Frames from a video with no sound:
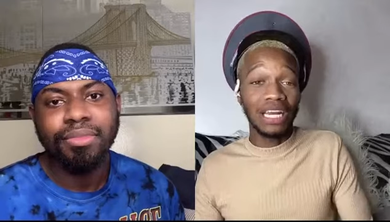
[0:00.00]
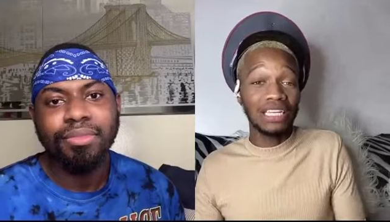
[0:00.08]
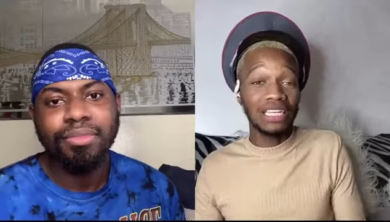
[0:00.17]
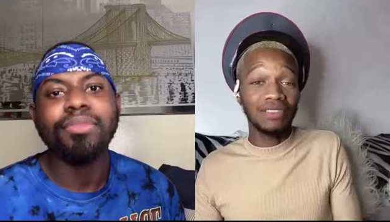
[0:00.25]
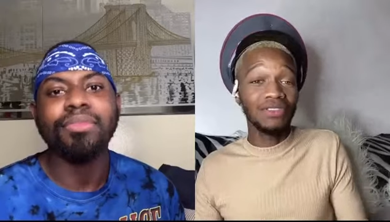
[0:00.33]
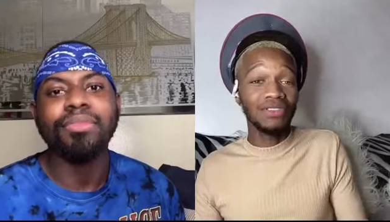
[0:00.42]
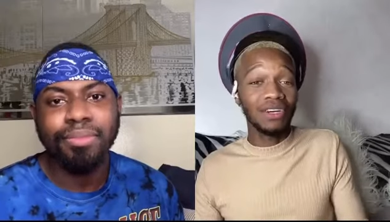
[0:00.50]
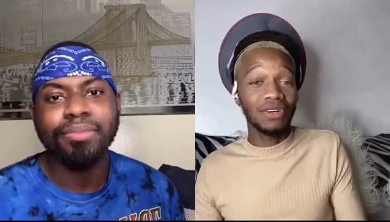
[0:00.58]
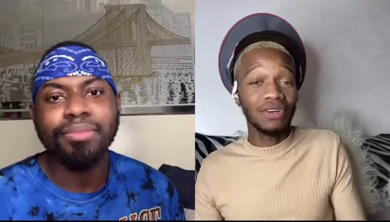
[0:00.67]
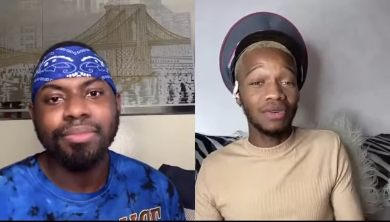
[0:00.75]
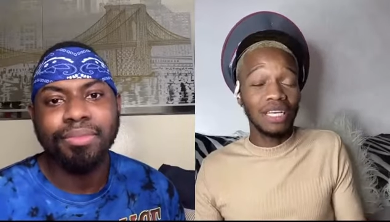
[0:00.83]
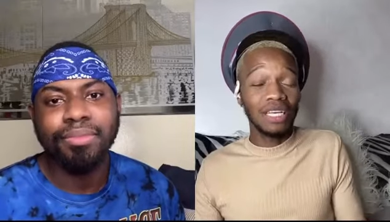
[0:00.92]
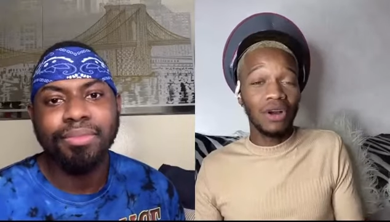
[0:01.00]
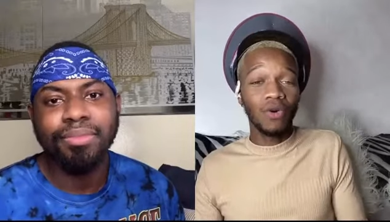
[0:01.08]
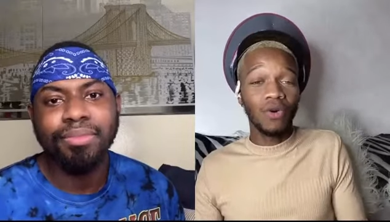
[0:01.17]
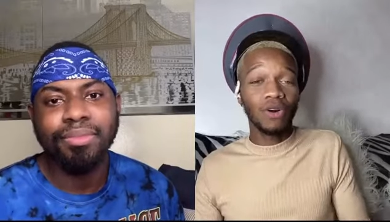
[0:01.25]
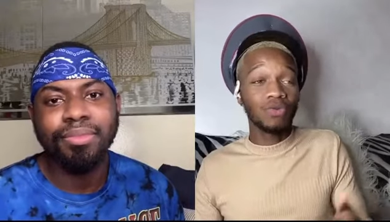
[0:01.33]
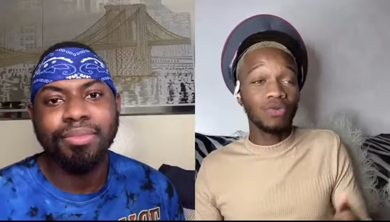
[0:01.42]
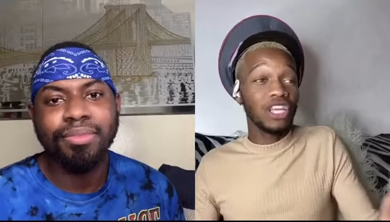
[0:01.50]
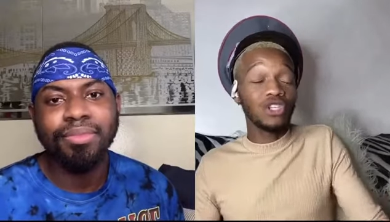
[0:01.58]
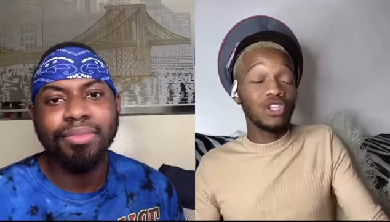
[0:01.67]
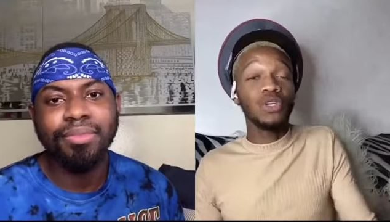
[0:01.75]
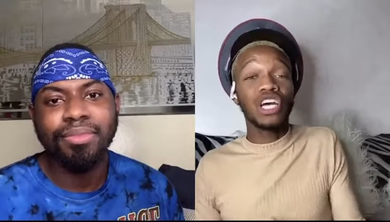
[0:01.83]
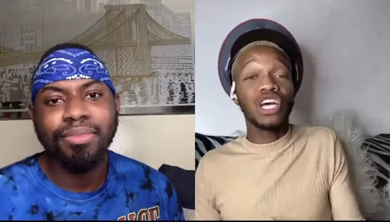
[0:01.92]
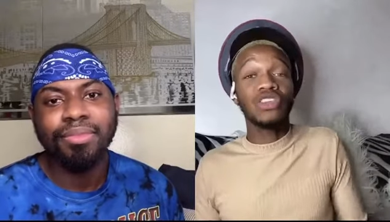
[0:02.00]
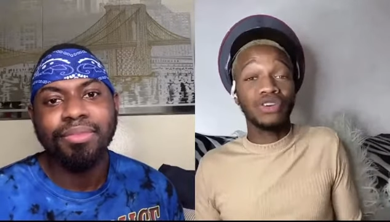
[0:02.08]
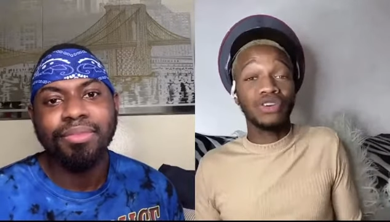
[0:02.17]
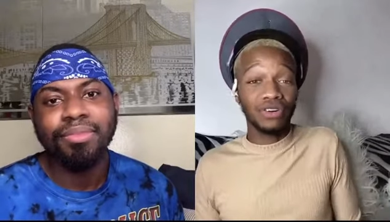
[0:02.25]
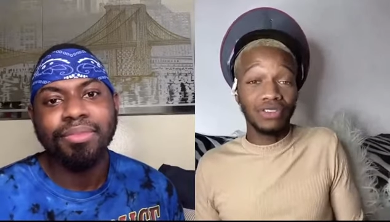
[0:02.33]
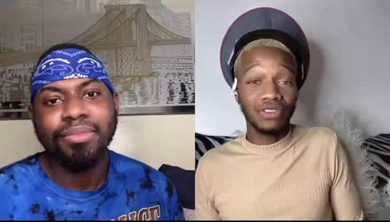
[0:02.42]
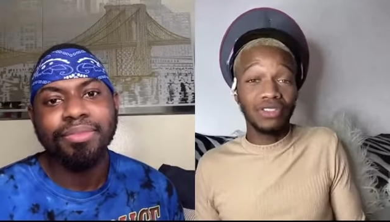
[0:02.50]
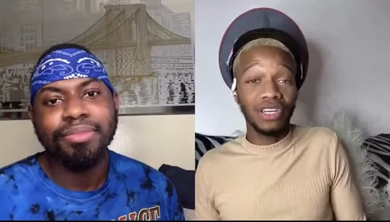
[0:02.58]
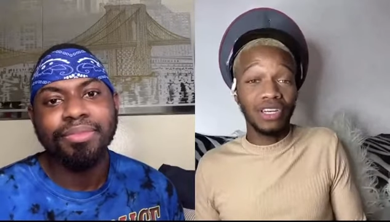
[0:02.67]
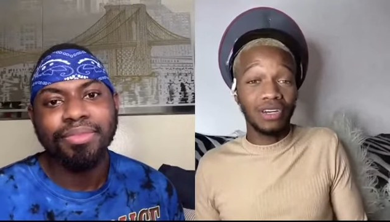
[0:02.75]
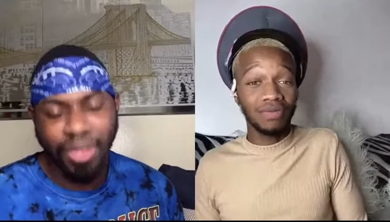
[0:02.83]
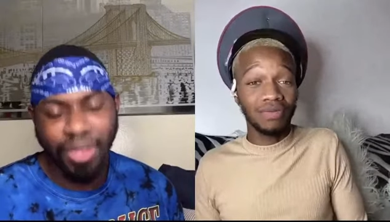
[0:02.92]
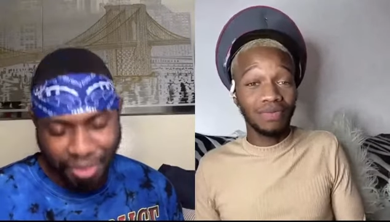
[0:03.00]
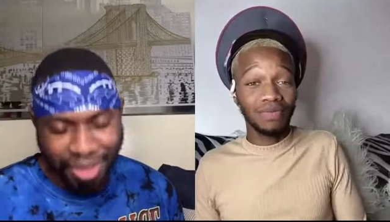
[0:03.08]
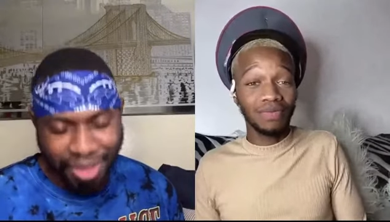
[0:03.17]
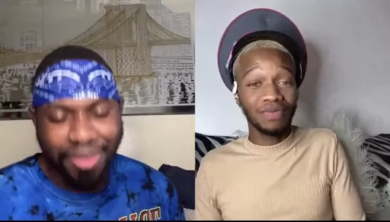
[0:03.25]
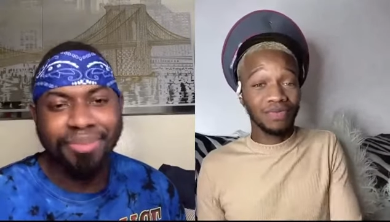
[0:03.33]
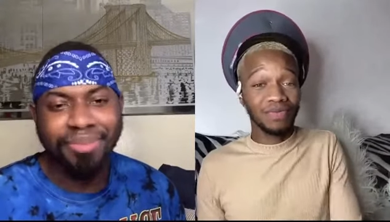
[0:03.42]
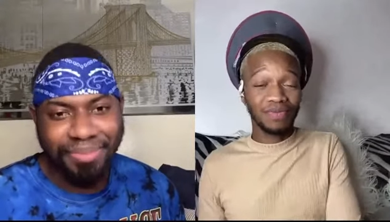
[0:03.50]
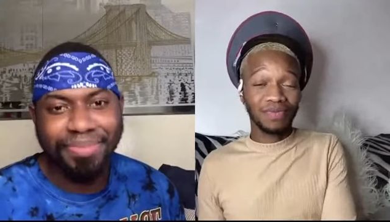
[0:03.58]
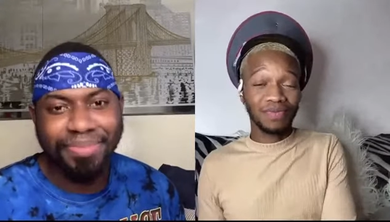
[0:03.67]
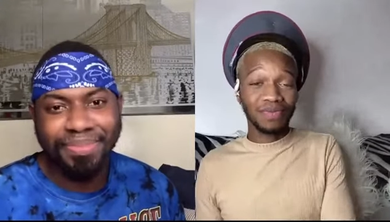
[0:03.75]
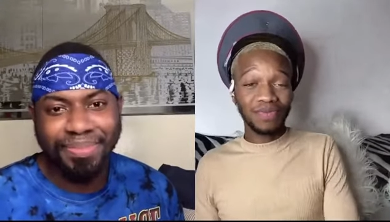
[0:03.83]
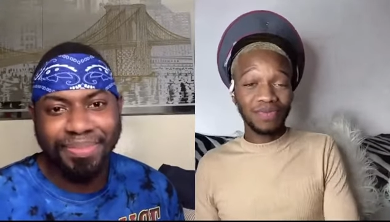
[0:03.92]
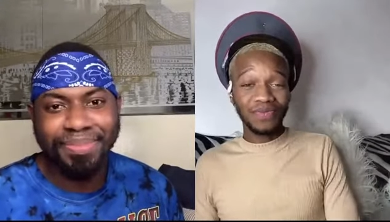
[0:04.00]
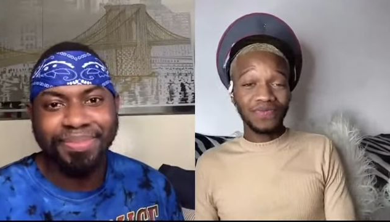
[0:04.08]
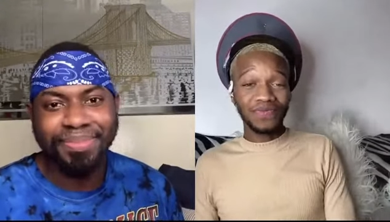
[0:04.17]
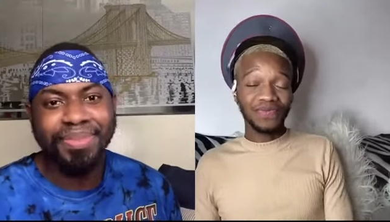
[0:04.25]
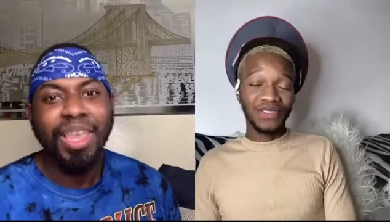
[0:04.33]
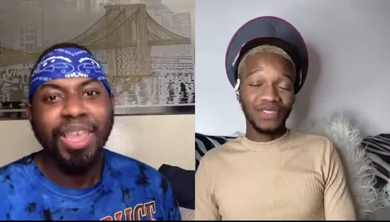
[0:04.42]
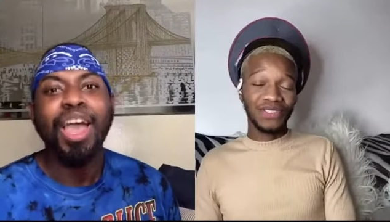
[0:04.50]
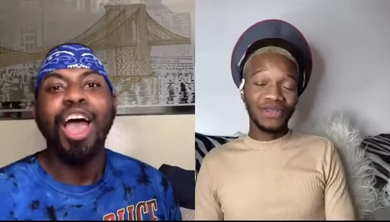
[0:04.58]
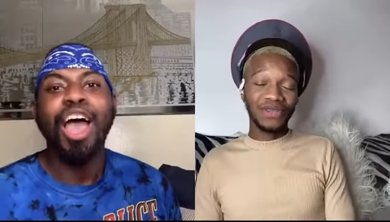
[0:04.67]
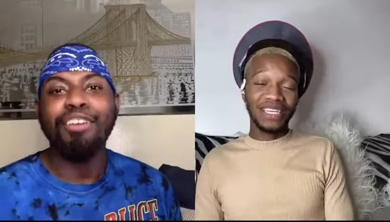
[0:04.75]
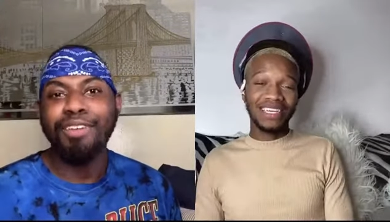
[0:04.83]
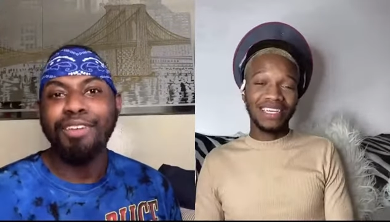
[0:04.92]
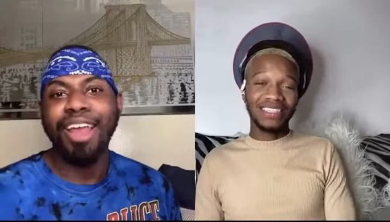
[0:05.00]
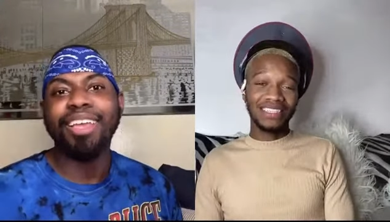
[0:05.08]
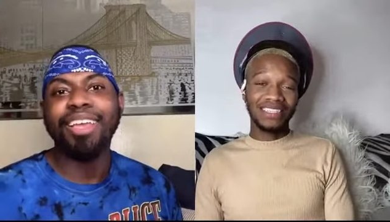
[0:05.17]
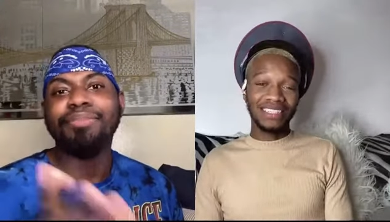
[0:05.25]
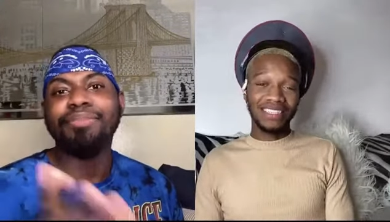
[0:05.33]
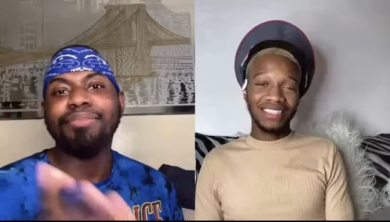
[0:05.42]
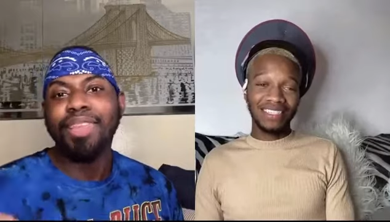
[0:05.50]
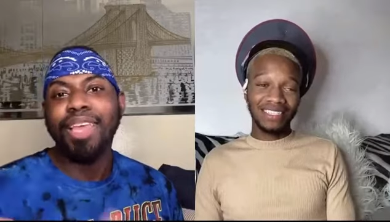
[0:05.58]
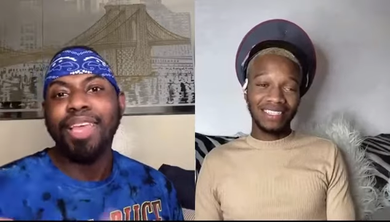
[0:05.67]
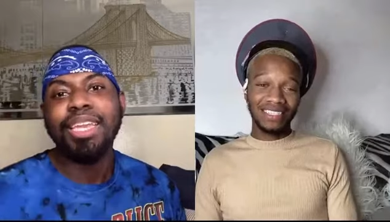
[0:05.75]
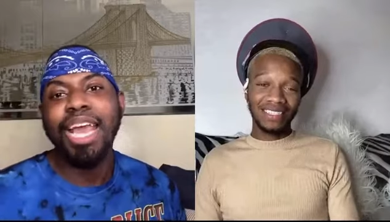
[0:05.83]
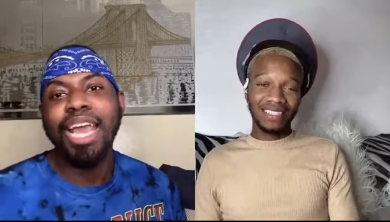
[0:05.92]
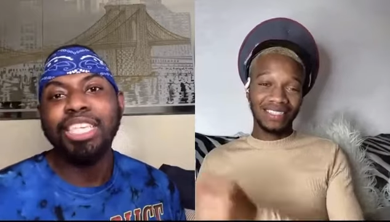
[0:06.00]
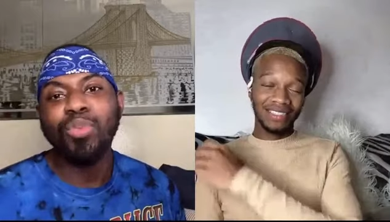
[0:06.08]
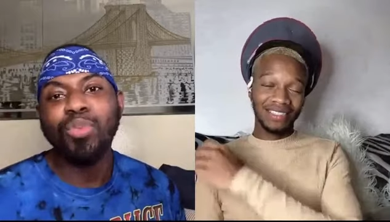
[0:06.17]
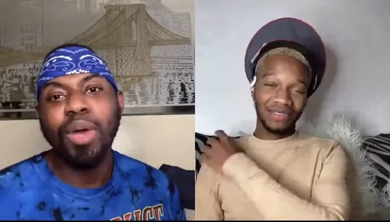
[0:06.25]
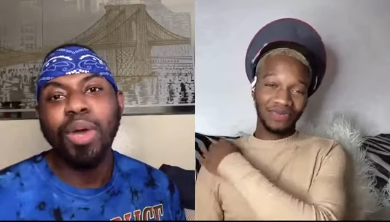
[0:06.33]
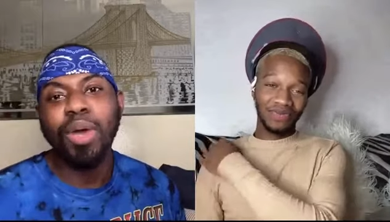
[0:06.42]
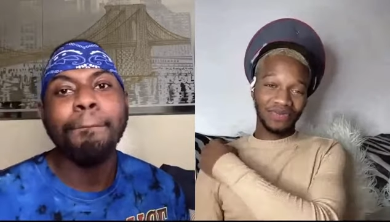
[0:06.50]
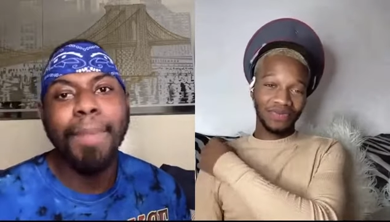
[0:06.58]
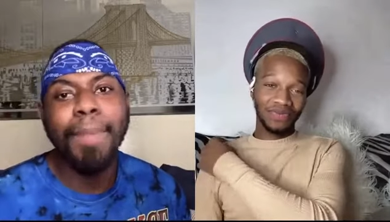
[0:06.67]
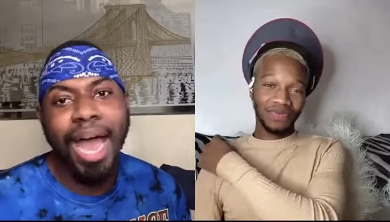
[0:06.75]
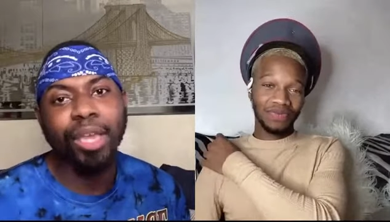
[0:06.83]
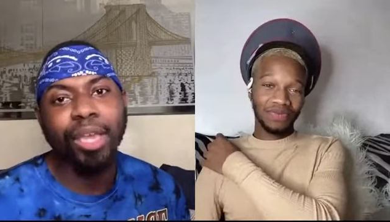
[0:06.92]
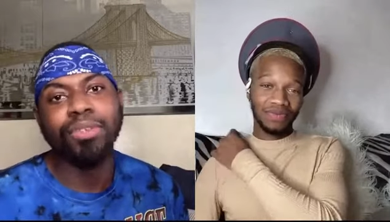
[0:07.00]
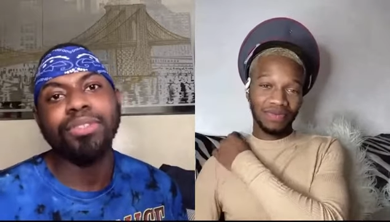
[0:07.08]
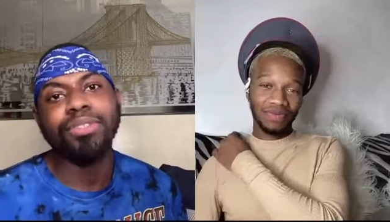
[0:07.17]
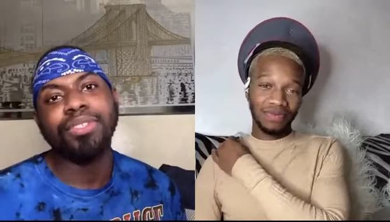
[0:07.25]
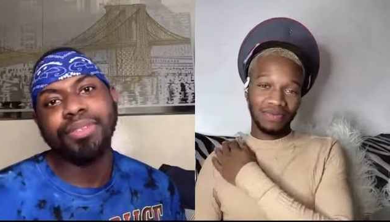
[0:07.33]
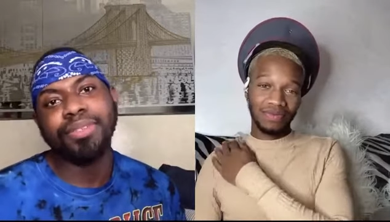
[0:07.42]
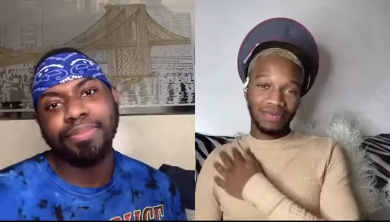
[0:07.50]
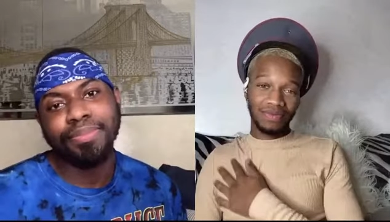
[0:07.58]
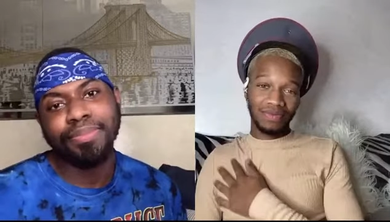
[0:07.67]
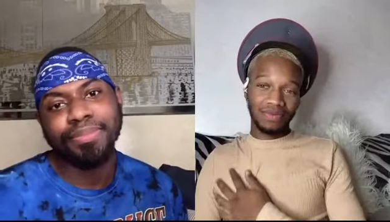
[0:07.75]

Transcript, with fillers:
Speaker 1: I didn't you know or get to each other. You know.
Speaker 2: Okay. Mm-hmm.
Speaker 1: So, yeah. All right.
Speaker 2: Next one, Miles.